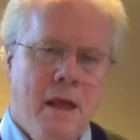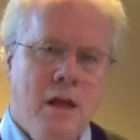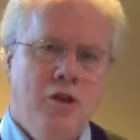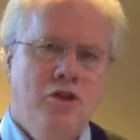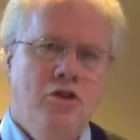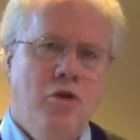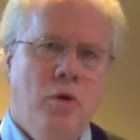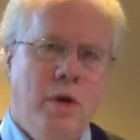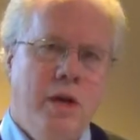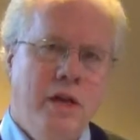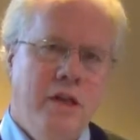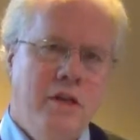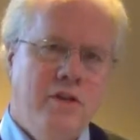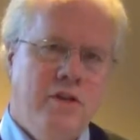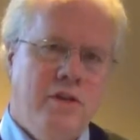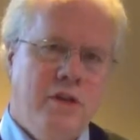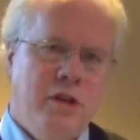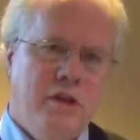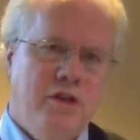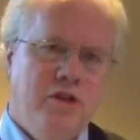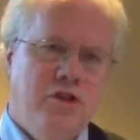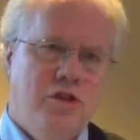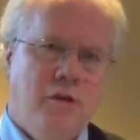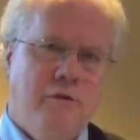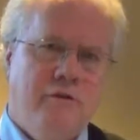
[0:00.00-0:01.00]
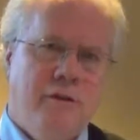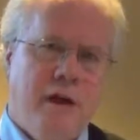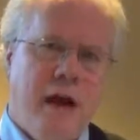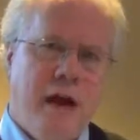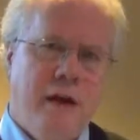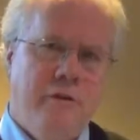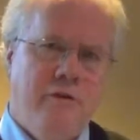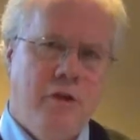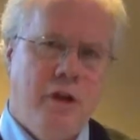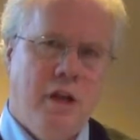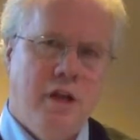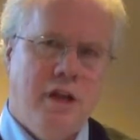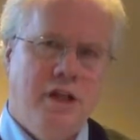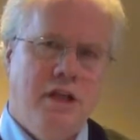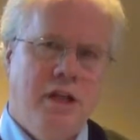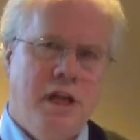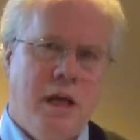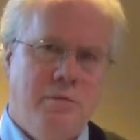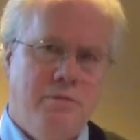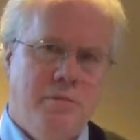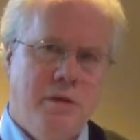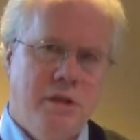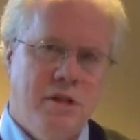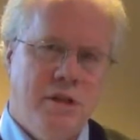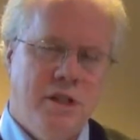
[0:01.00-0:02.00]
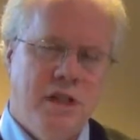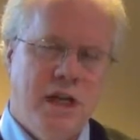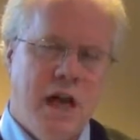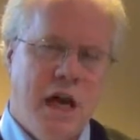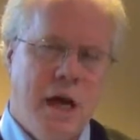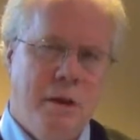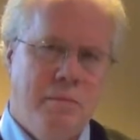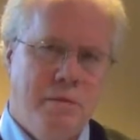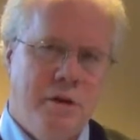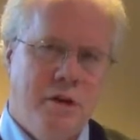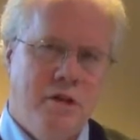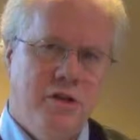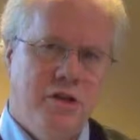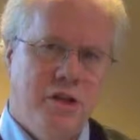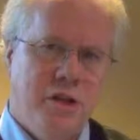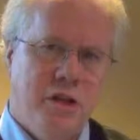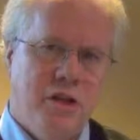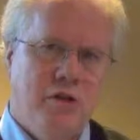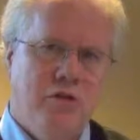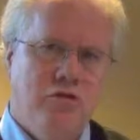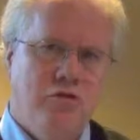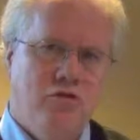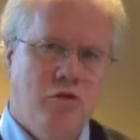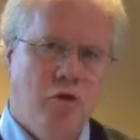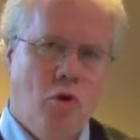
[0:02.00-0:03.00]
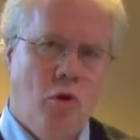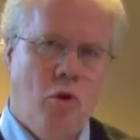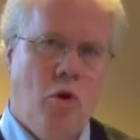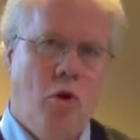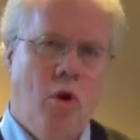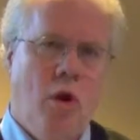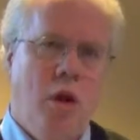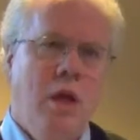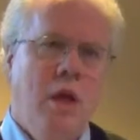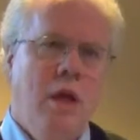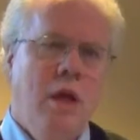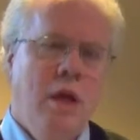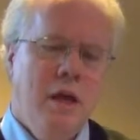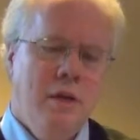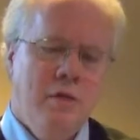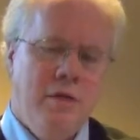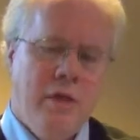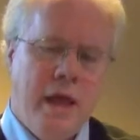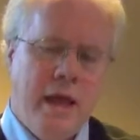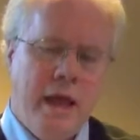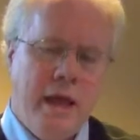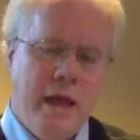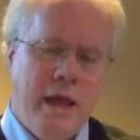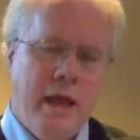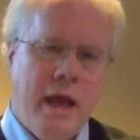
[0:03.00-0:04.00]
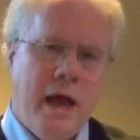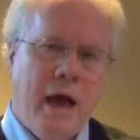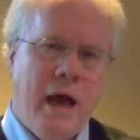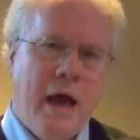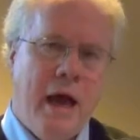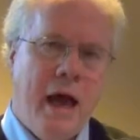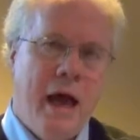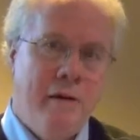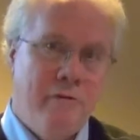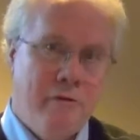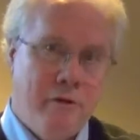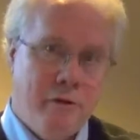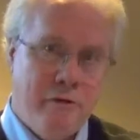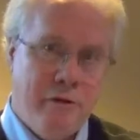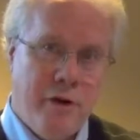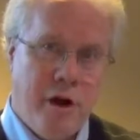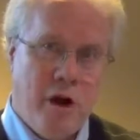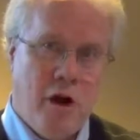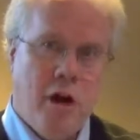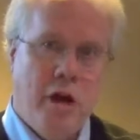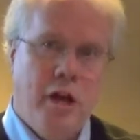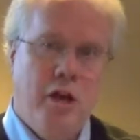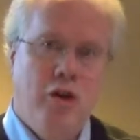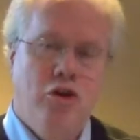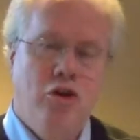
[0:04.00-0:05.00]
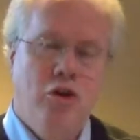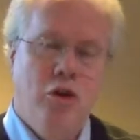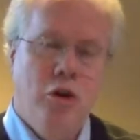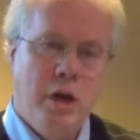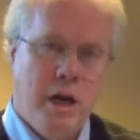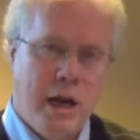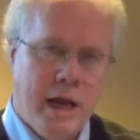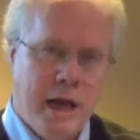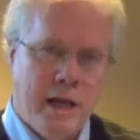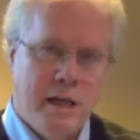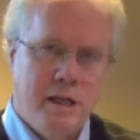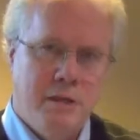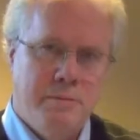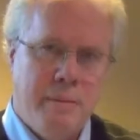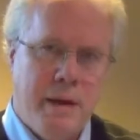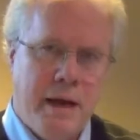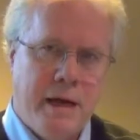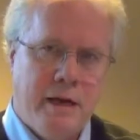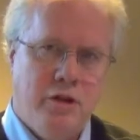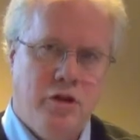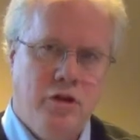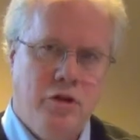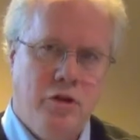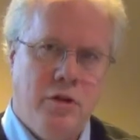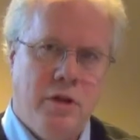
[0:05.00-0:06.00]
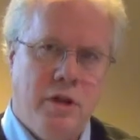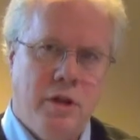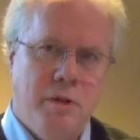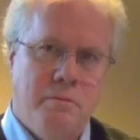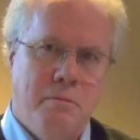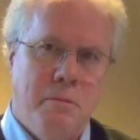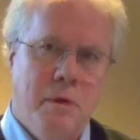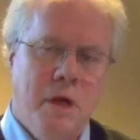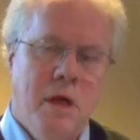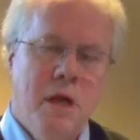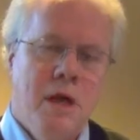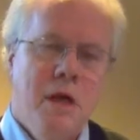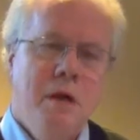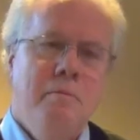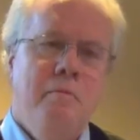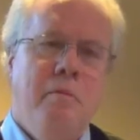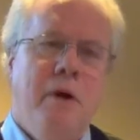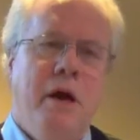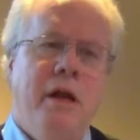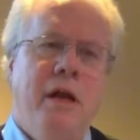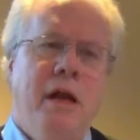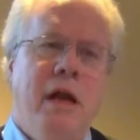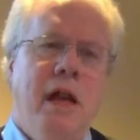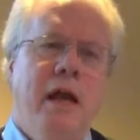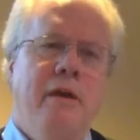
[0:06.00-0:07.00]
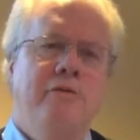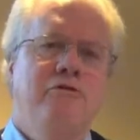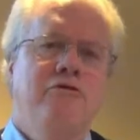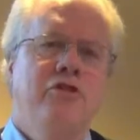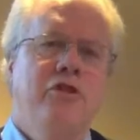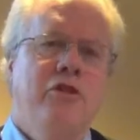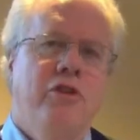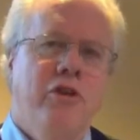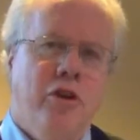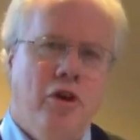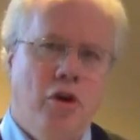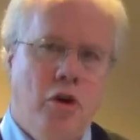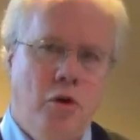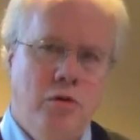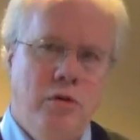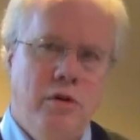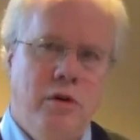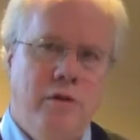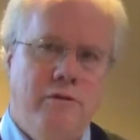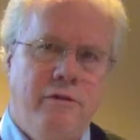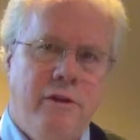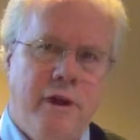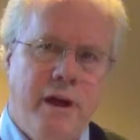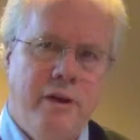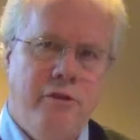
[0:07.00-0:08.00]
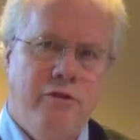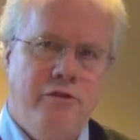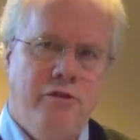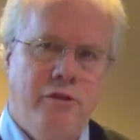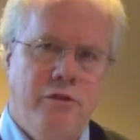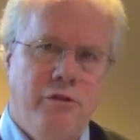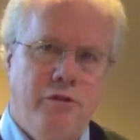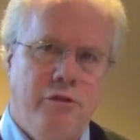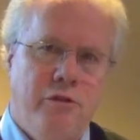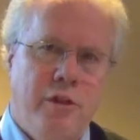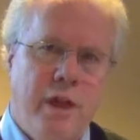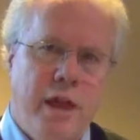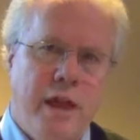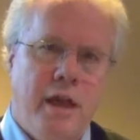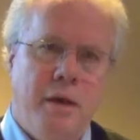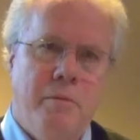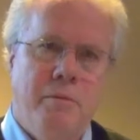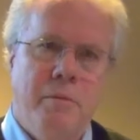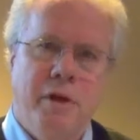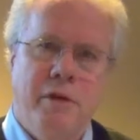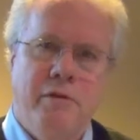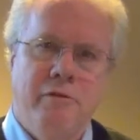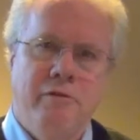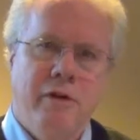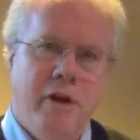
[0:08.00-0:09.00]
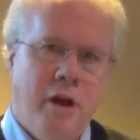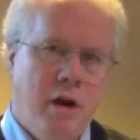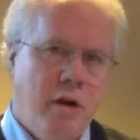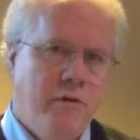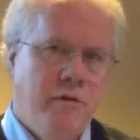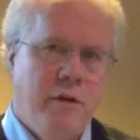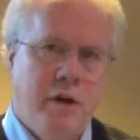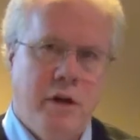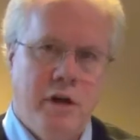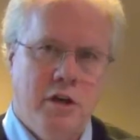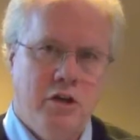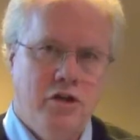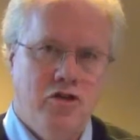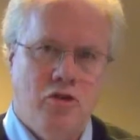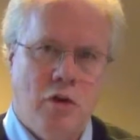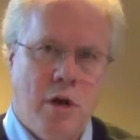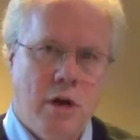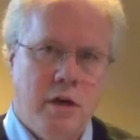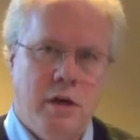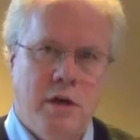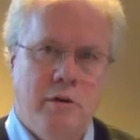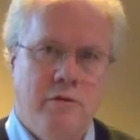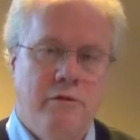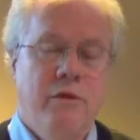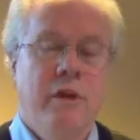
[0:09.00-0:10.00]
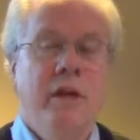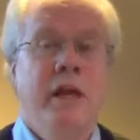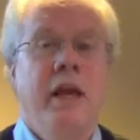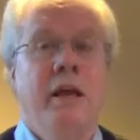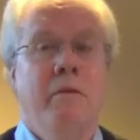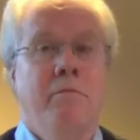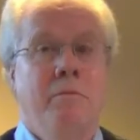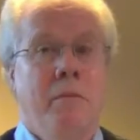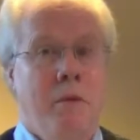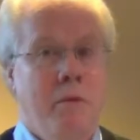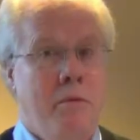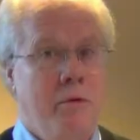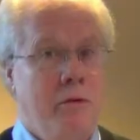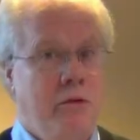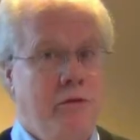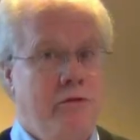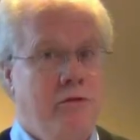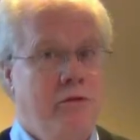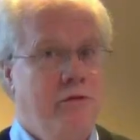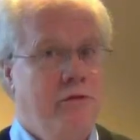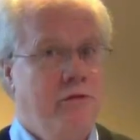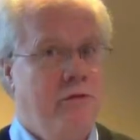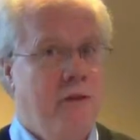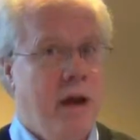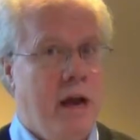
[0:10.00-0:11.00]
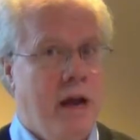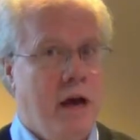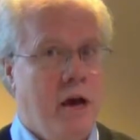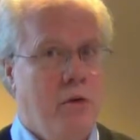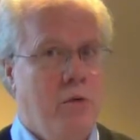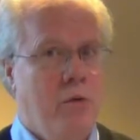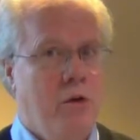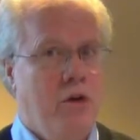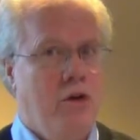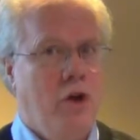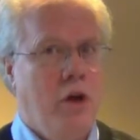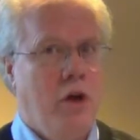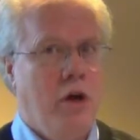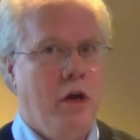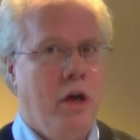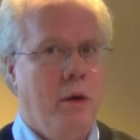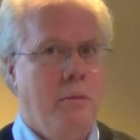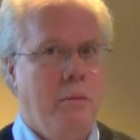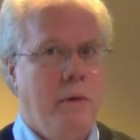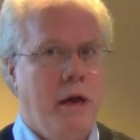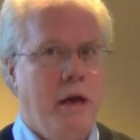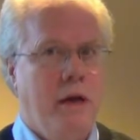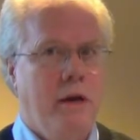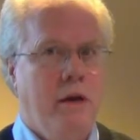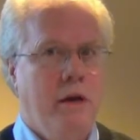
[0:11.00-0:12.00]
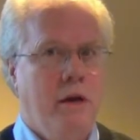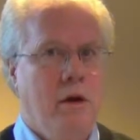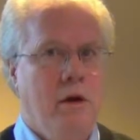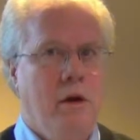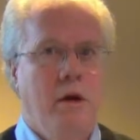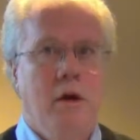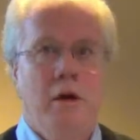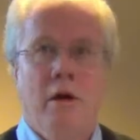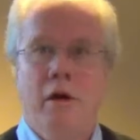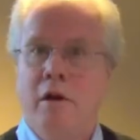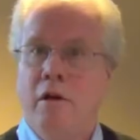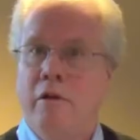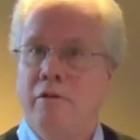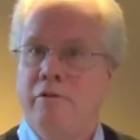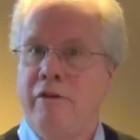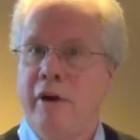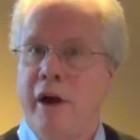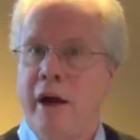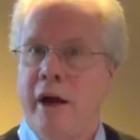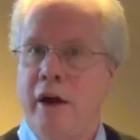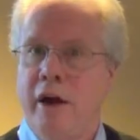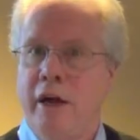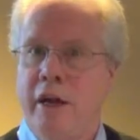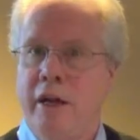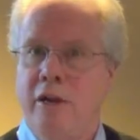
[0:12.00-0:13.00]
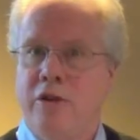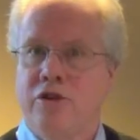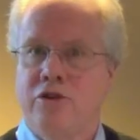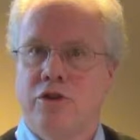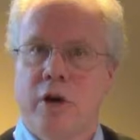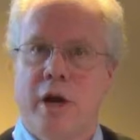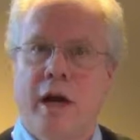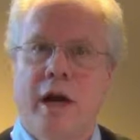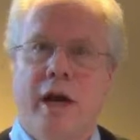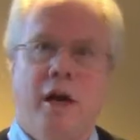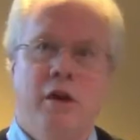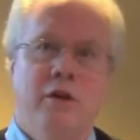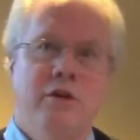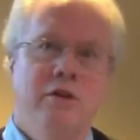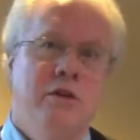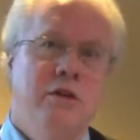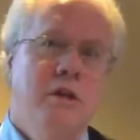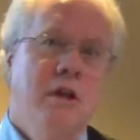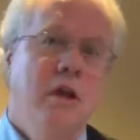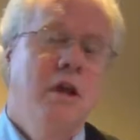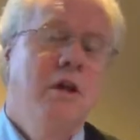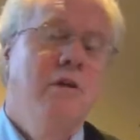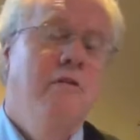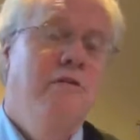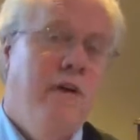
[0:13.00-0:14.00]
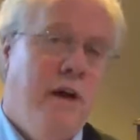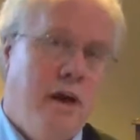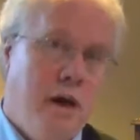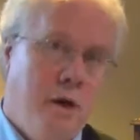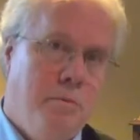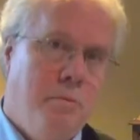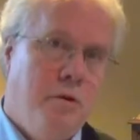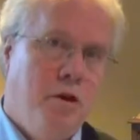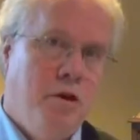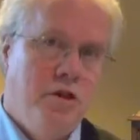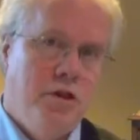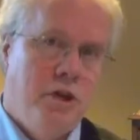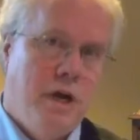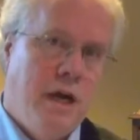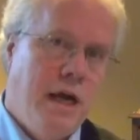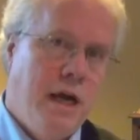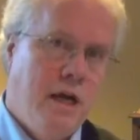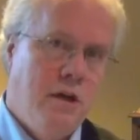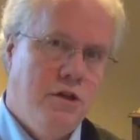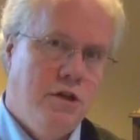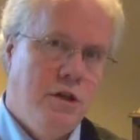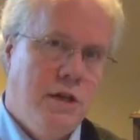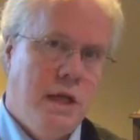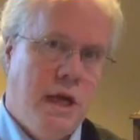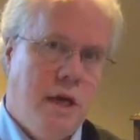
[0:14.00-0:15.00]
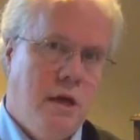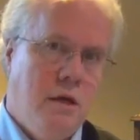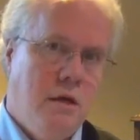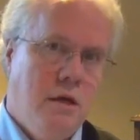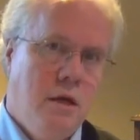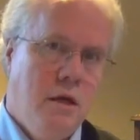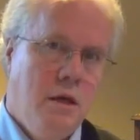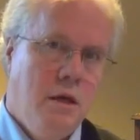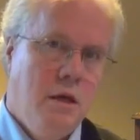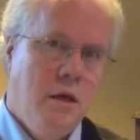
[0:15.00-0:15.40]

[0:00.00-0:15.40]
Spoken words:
So in each of these, survival, acceptance, competence, and control, they have a very good aspect to them, but left to their own devices, they can be very, very destructive. Again, remember, this is fire we're talking about here. Fire heats your house, fire burns your house down.